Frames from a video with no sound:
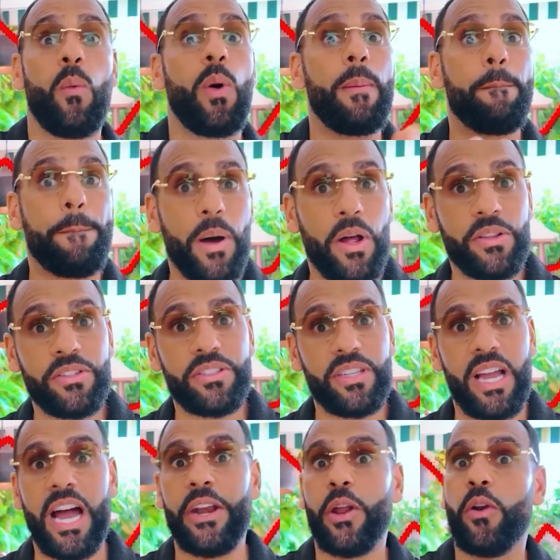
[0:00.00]
when bonds
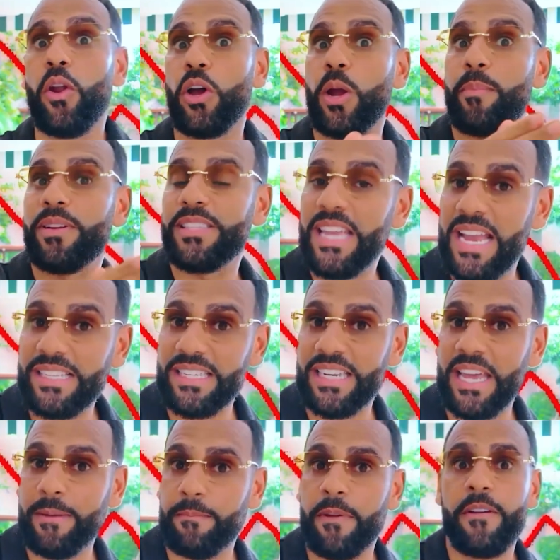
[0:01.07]
are no longer protecting
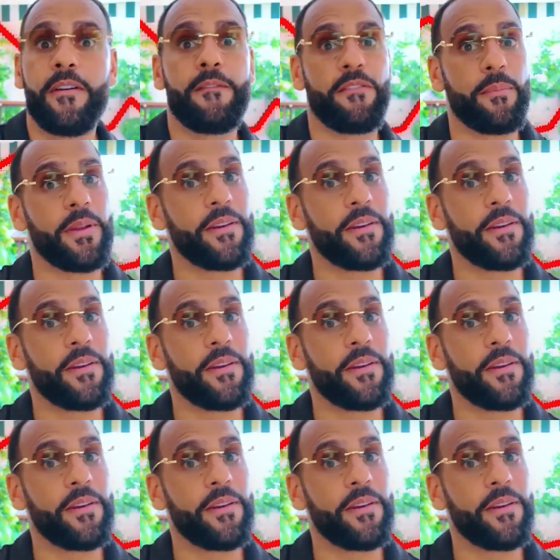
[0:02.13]
them from